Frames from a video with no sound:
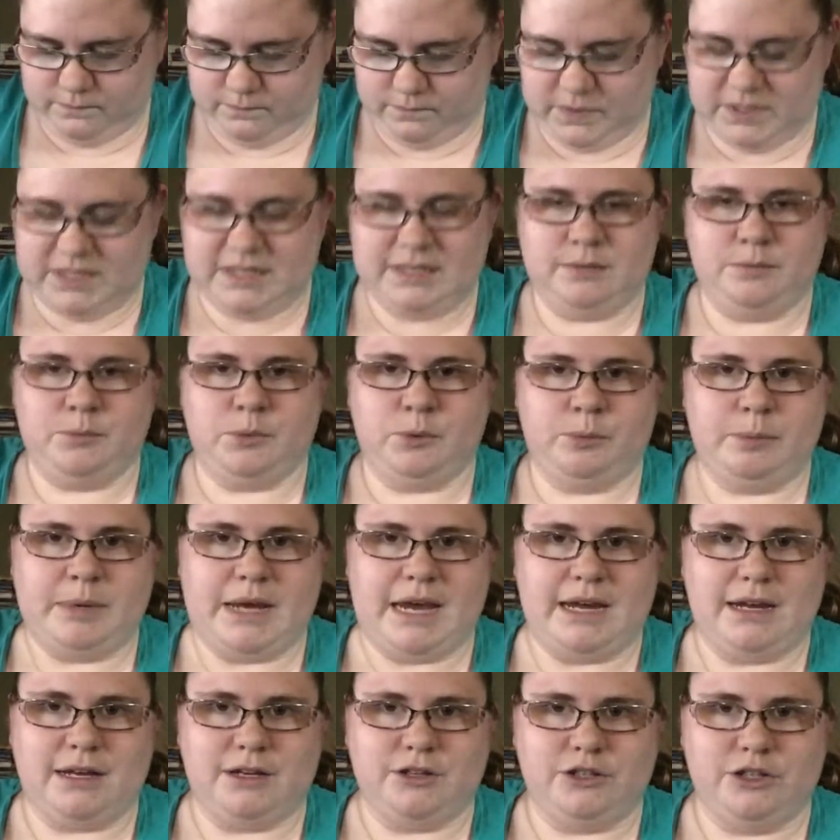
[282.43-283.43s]
simple
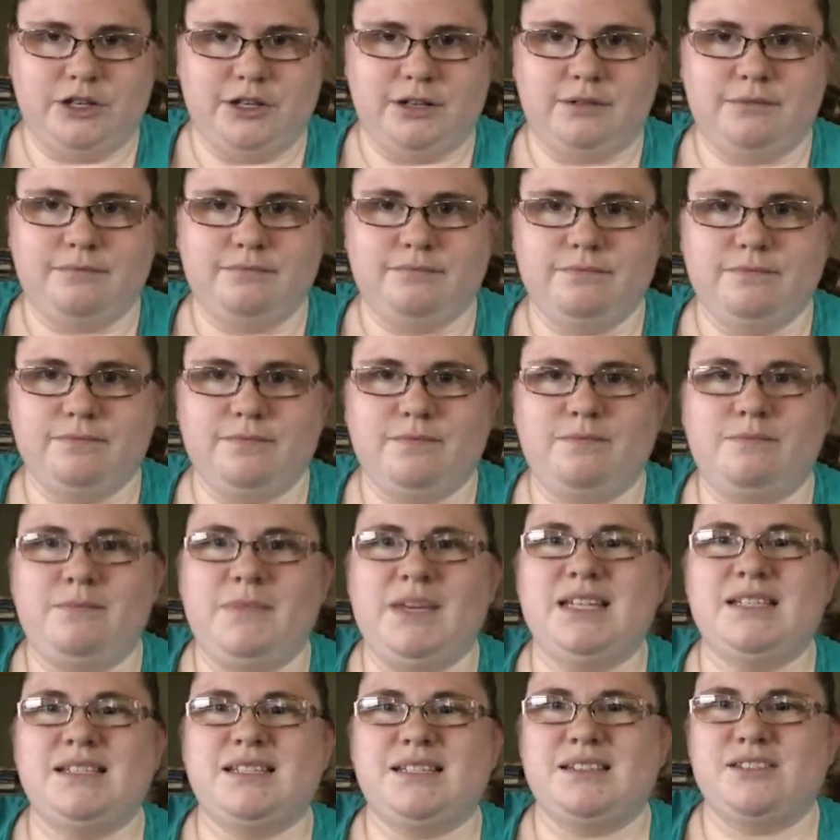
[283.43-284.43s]
packaging.
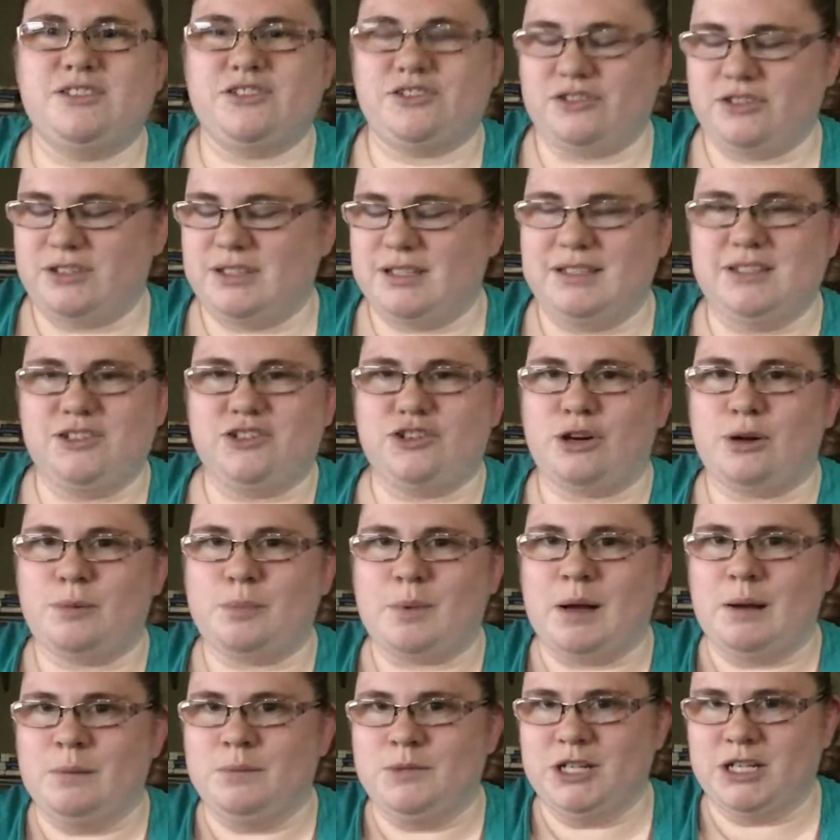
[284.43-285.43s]
Me and scissors and
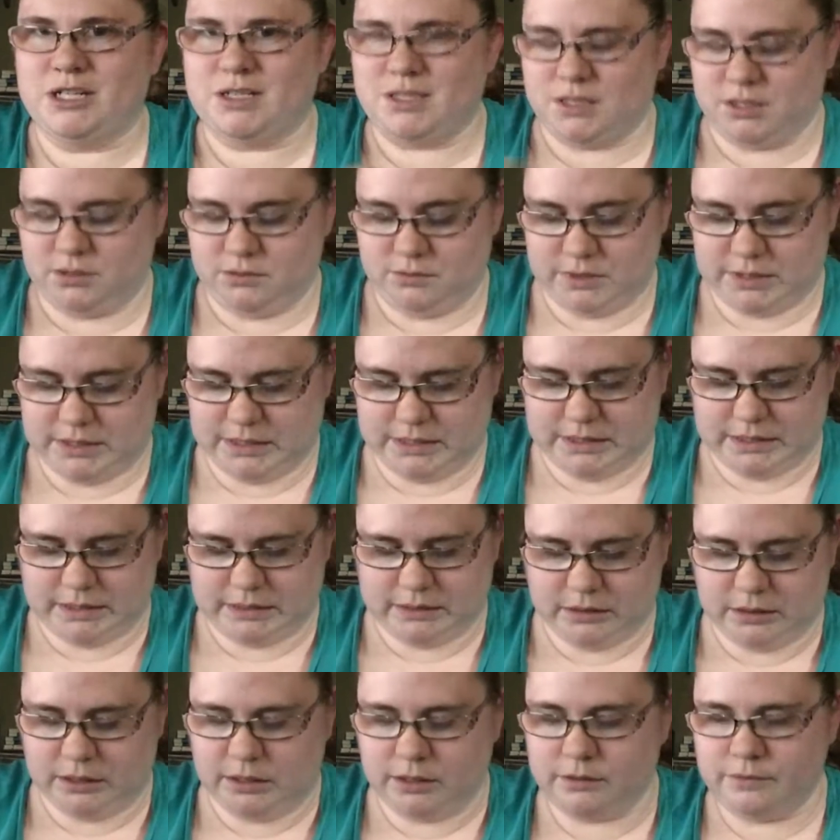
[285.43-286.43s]
sharp objects don't tend to get
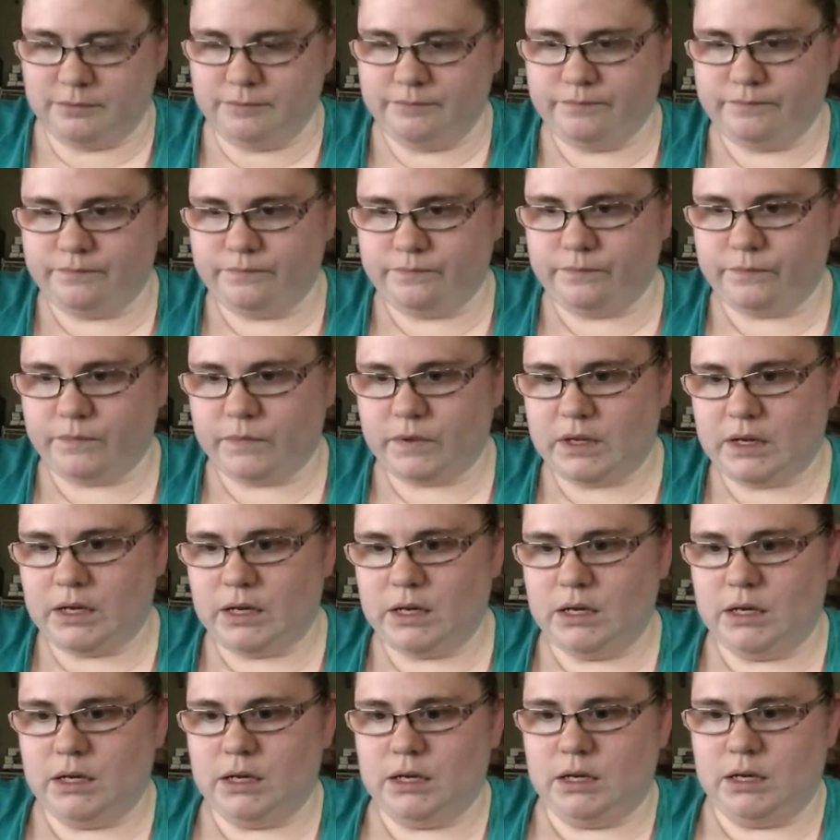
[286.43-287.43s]
along.
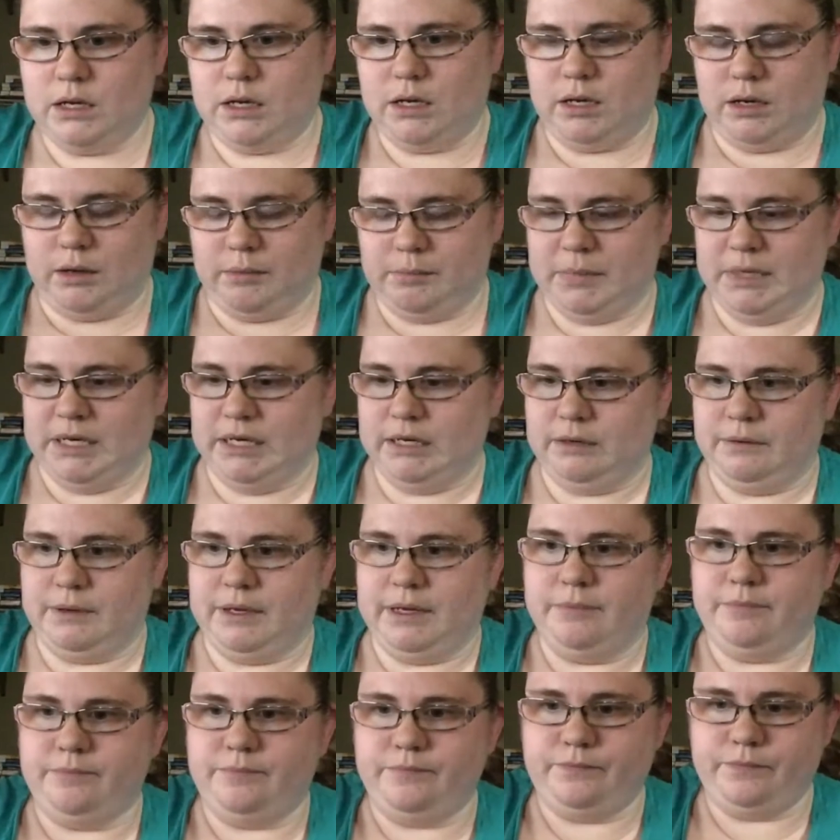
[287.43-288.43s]
But
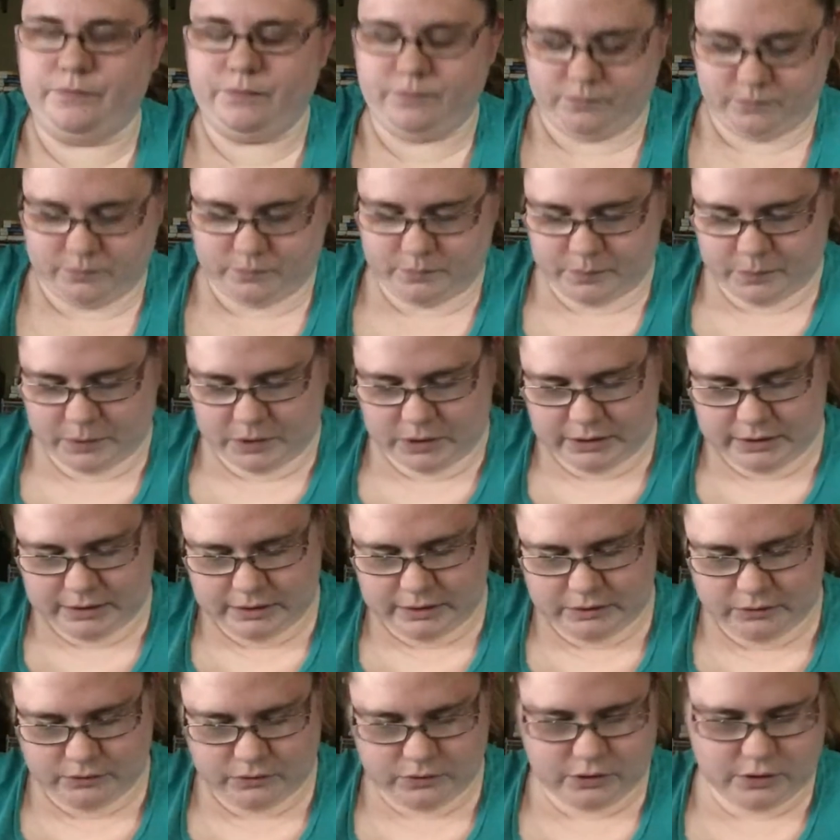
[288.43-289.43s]
anyway, pull out
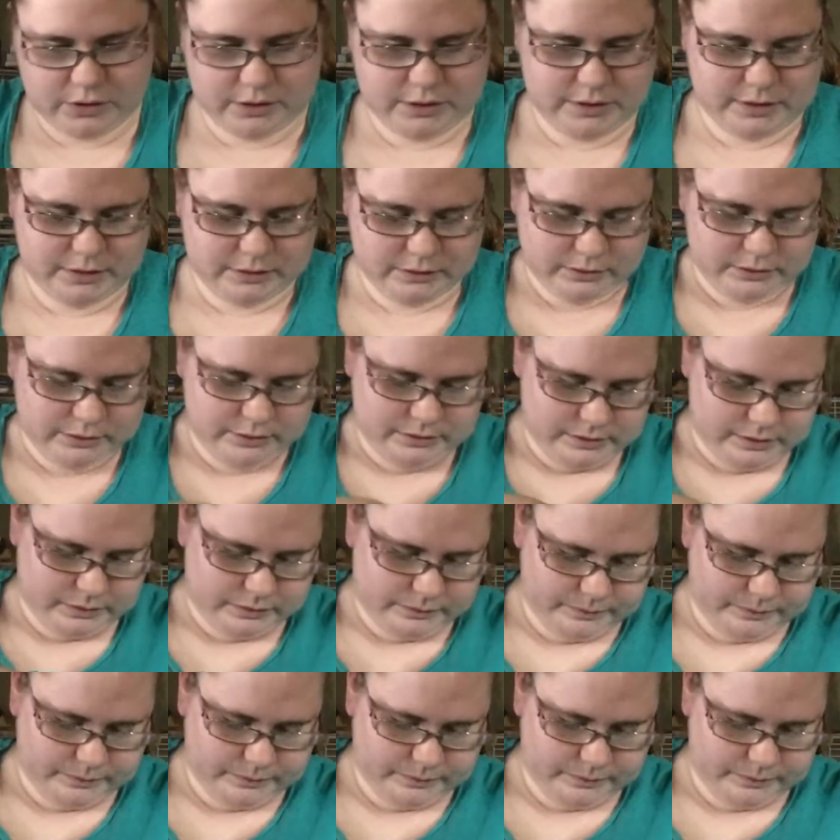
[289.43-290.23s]
those crystals.